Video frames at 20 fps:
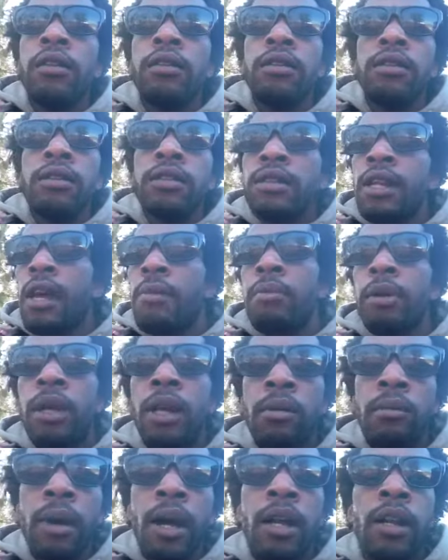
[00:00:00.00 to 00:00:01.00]
snapping
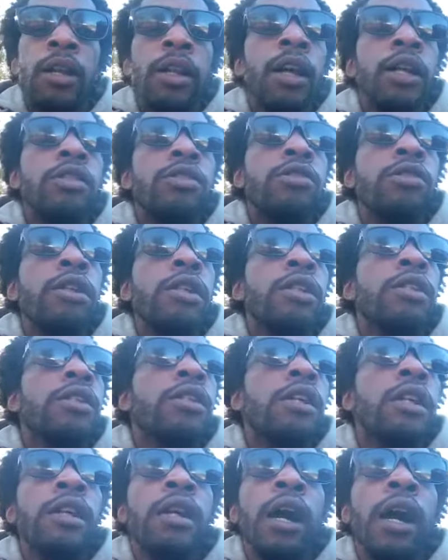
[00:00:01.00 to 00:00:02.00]
him out of that trance.
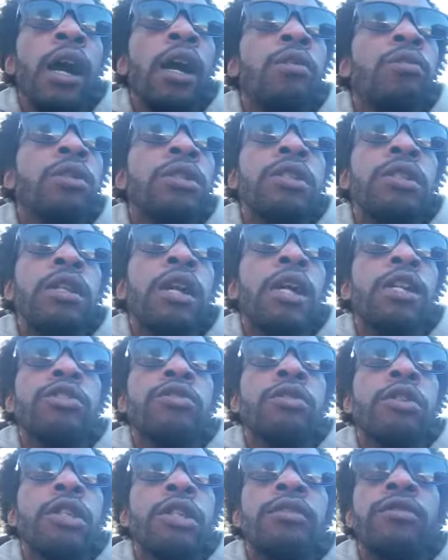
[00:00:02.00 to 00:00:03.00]
The guy was in that
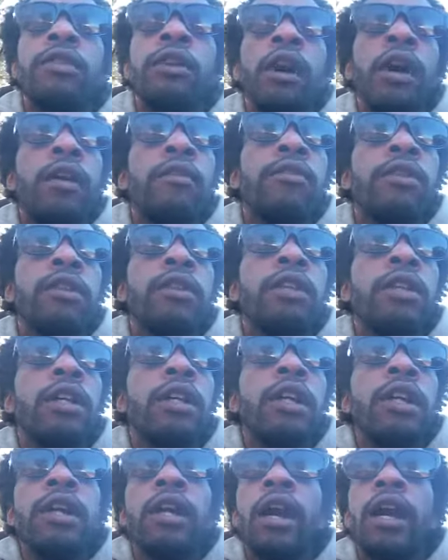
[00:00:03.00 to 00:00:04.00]
trance forever.
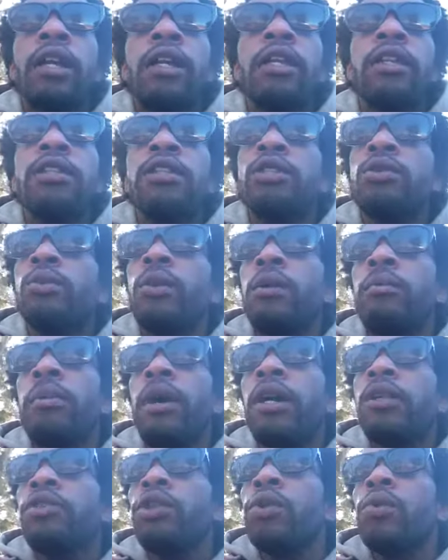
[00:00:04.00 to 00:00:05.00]
And he just went
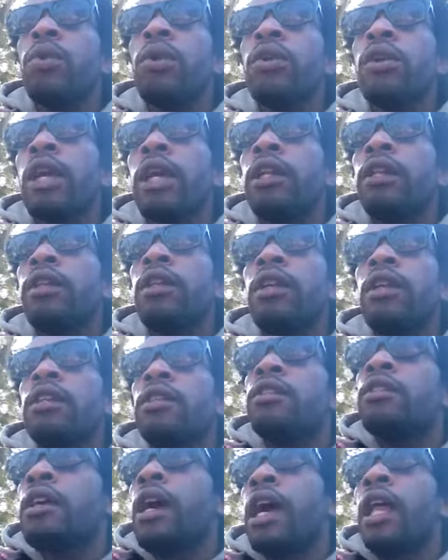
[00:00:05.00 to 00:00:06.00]
back to work and did
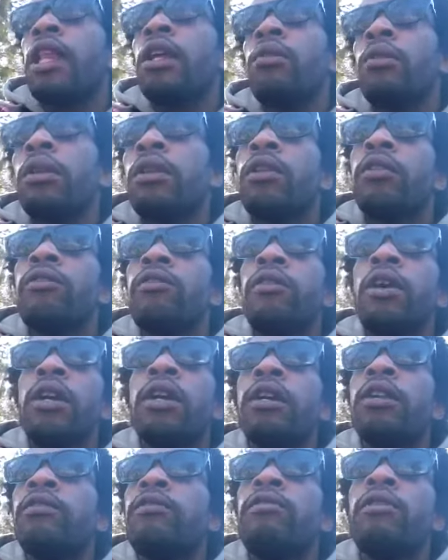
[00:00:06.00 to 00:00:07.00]
exactly what the fuck
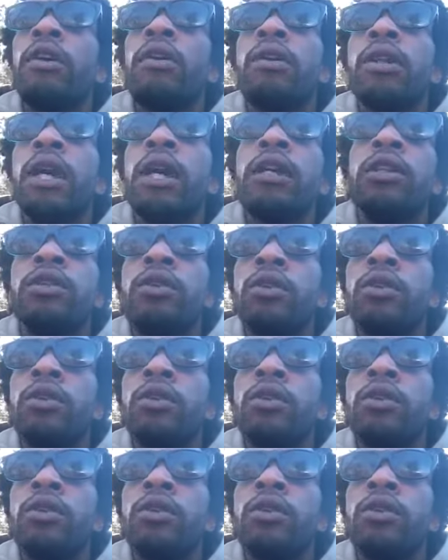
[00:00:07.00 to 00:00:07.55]
he felt like